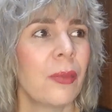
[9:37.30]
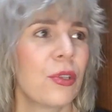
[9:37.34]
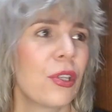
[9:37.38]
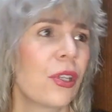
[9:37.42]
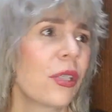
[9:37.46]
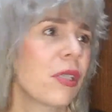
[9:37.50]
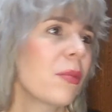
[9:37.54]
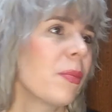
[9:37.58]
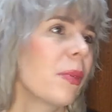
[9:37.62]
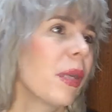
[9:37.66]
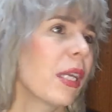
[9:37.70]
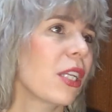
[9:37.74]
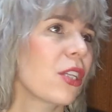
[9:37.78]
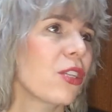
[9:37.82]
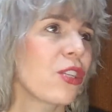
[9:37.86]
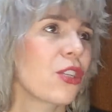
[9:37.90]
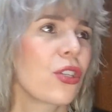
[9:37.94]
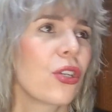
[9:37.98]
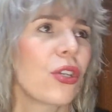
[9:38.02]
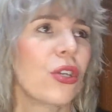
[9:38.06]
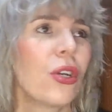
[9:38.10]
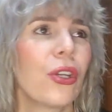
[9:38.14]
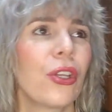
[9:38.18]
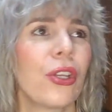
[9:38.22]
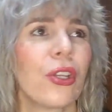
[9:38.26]
Just make
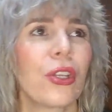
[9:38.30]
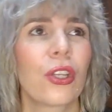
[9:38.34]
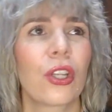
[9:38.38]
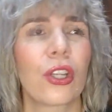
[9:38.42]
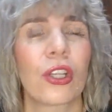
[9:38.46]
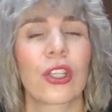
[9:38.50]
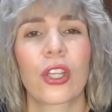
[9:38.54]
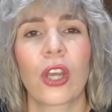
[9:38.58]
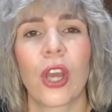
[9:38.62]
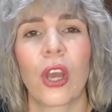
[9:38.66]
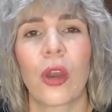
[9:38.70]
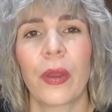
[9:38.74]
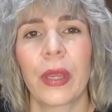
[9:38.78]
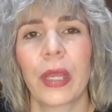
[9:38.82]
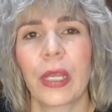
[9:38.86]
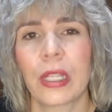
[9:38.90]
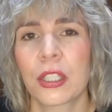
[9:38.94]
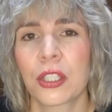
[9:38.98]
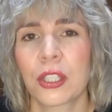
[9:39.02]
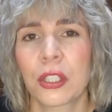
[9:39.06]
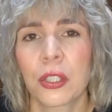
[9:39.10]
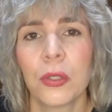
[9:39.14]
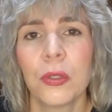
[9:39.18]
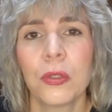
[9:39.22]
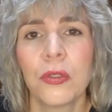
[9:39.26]
sure you're not
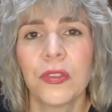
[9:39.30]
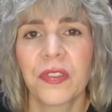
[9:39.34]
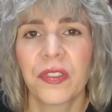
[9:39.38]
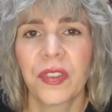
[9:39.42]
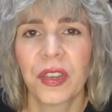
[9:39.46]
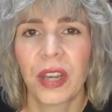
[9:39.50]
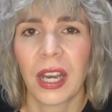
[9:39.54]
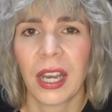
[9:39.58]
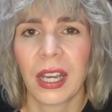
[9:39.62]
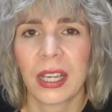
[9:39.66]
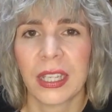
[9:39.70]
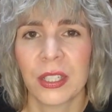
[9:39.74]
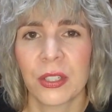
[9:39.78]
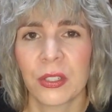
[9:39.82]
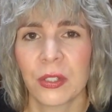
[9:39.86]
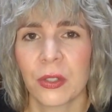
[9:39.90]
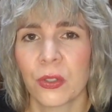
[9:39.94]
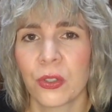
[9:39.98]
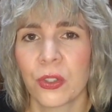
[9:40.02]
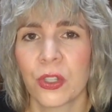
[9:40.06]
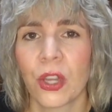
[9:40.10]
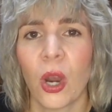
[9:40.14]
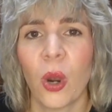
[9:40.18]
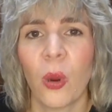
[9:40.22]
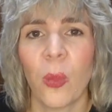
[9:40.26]
going too far
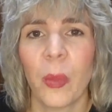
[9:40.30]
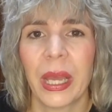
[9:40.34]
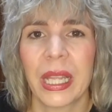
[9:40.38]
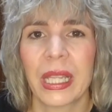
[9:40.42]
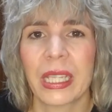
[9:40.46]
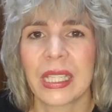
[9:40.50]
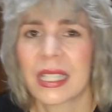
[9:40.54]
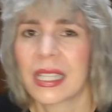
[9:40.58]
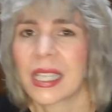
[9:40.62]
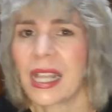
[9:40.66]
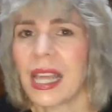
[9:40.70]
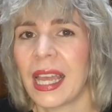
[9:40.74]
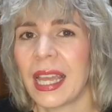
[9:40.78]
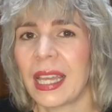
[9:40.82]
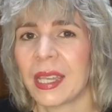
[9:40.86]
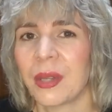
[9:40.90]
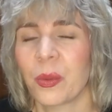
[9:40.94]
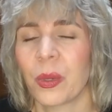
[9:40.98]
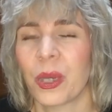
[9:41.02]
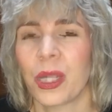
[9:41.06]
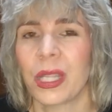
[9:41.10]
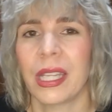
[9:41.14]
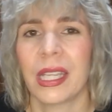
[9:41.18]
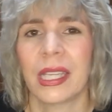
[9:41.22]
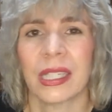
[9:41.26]
into no man's
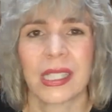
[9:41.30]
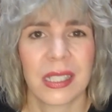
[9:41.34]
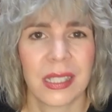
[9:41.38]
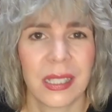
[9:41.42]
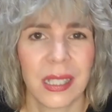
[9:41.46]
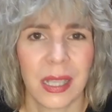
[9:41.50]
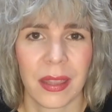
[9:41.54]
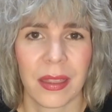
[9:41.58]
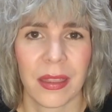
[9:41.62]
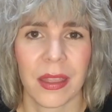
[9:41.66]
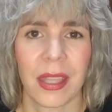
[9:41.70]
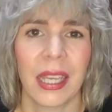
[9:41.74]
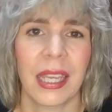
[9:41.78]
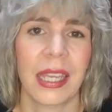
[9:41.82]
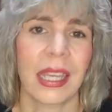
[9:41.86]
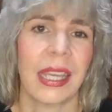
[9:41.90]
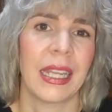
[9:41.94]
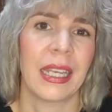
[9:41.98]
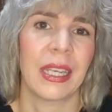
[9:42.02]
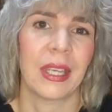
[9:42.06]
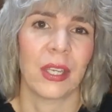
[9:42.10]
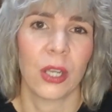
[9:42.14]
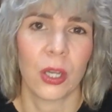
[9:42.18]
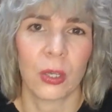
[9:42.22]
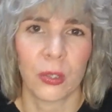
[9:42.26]
land where there's nothing
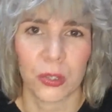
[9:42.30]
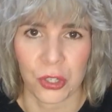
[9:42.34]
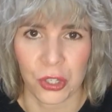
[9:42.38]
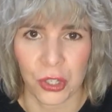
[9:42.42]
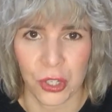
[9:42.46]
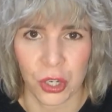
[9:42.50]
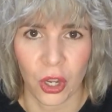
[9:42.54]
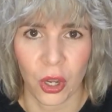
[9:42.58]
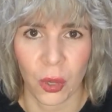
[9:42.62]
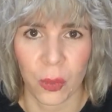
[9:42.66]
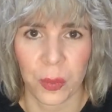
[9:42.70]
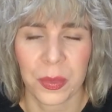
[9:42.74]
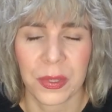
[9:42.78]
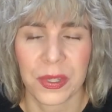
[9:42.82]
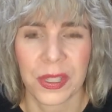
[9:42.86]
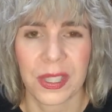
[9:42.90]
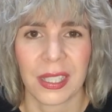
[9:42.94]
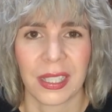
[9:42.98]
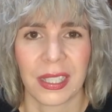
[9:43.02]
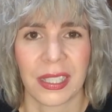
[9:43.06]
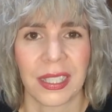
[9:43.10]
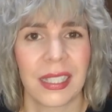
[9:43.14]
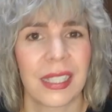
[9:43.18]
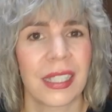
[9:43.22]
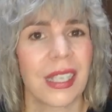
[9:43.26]
and no
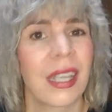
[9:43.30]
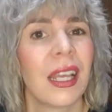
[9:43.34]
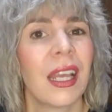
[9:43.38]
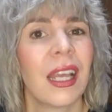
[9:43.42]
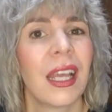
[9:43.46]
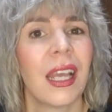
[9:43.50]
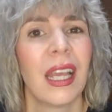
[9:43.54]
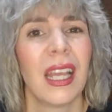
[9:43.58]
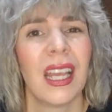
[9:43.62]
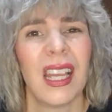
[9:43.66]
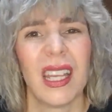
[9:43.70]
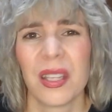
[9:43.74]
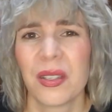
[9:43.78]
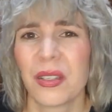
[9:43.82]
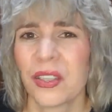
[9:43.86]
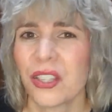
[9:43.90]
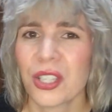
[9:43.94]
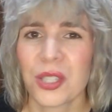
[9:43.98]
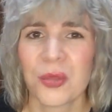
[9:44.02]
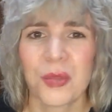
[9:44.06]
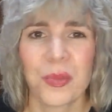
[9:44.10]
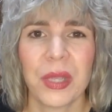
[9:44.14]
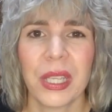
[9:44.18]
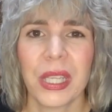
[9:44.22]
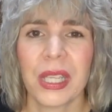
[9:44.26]
shops, and
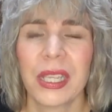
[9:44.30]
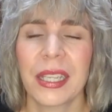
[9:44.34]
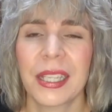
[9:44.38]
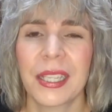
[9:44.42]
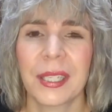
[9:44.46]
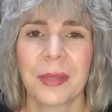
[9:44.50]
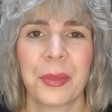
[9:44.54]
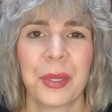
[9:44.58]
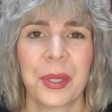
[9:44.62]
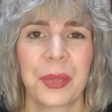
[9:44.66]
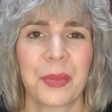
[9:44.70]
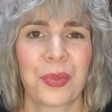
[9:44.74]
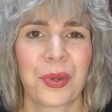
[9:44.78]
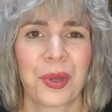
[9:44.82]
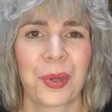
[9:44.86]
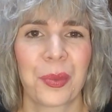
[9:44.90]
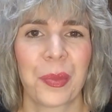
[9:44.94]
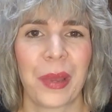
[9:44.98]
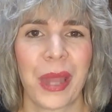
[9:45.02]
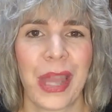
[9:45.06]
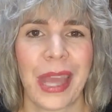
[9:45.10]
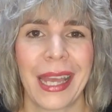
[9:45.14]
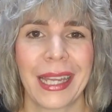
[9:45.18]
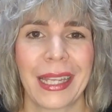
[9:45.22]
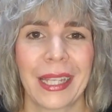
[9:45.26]
just be a little bit
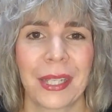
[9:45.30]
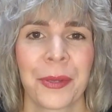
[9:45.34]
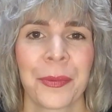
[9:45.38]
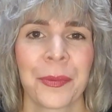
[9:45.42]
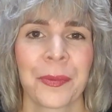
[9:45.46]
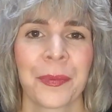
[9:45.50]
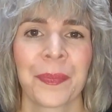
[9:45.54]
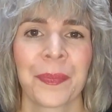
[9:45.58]
prepared.